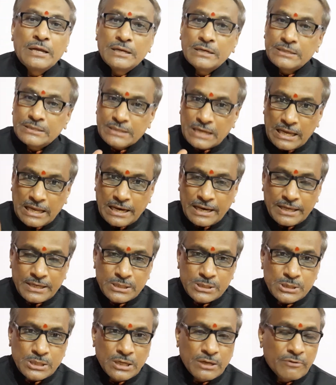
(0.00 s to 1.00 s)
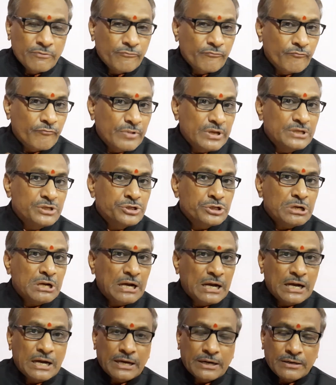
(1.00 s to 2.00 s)
dialects which
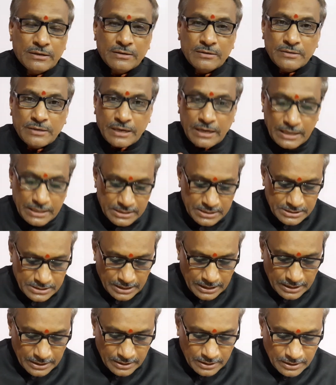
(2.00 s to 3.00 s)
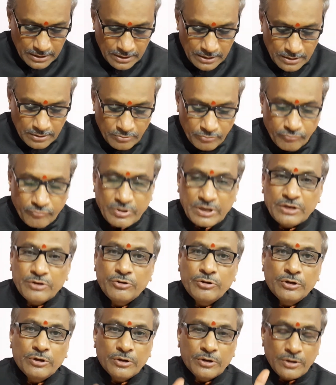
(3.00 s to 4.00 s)
are related with
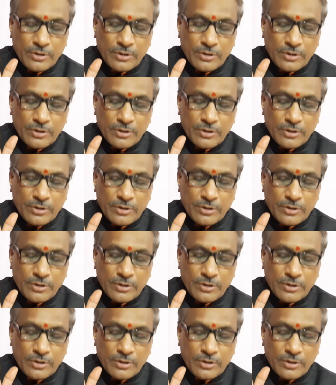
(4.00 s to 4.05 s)
the